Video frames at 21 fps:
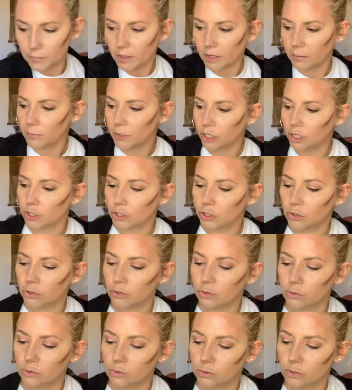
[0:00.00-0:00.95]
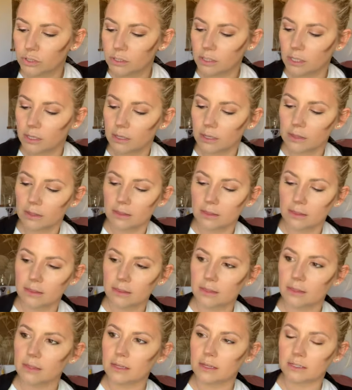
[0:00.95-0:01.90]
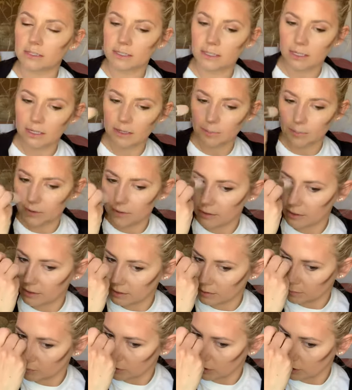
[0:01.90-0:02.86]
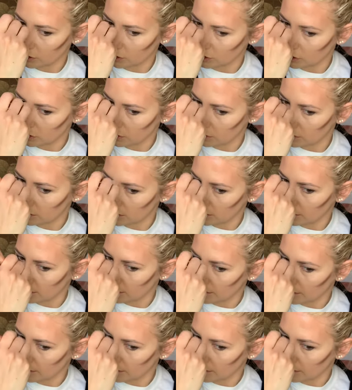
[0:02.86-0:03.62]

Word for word: I'm gonna use the tip of this brush just to get